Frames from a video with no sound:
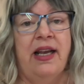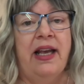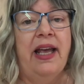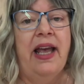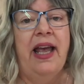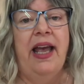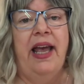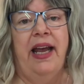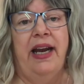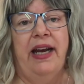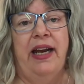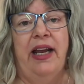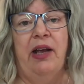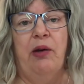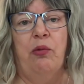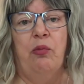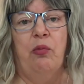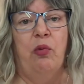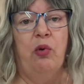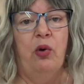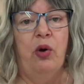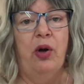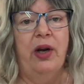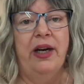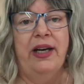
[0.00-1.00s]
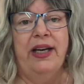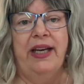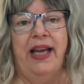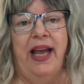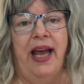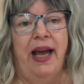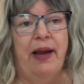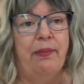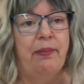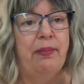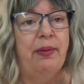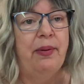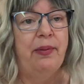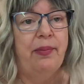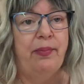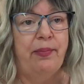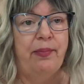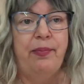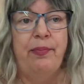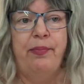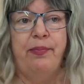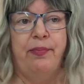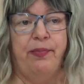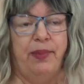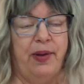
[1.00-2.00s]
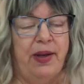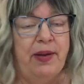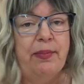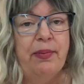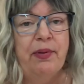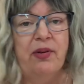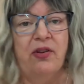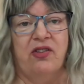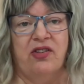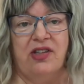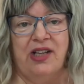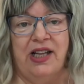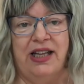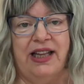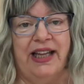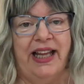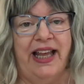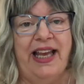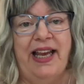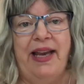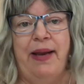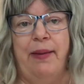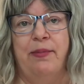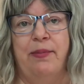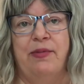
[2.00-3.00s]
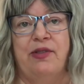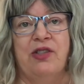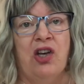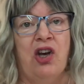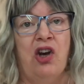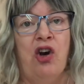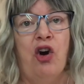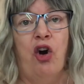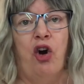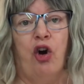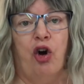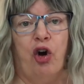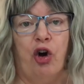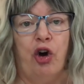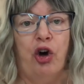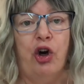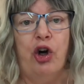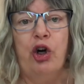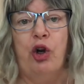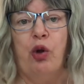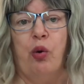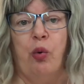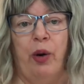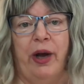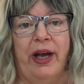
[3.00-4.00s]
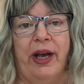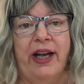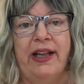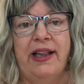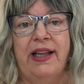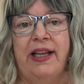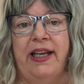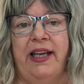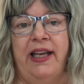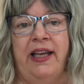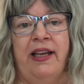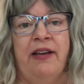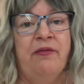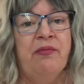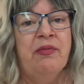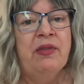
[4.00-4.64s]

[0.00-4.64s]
and it would get people's claims heard quickly,